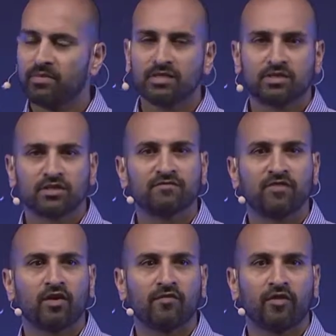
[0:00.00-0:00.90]
just
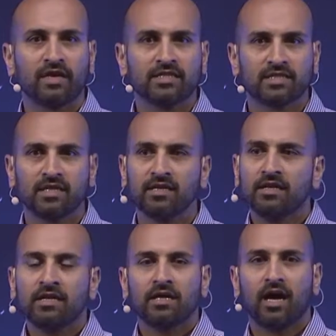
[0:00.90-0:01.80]
very, very easy.
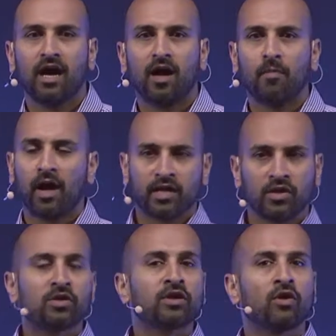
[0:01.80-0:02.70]

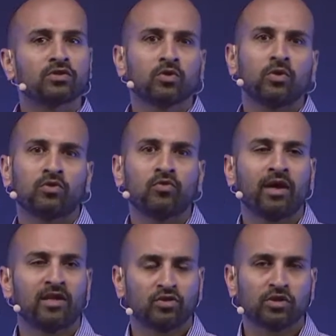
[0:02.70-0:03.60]
You can also look through
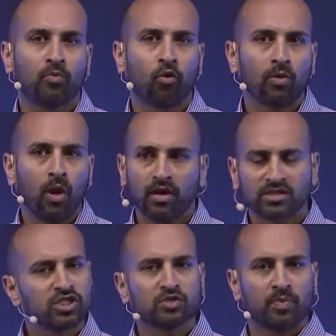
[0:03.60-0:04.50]
kind of your support logs
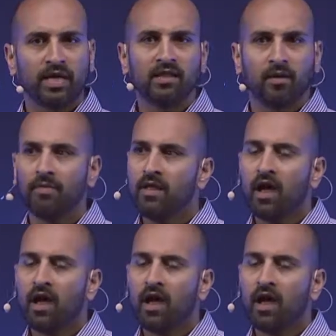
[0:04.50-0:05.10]
and just ping them.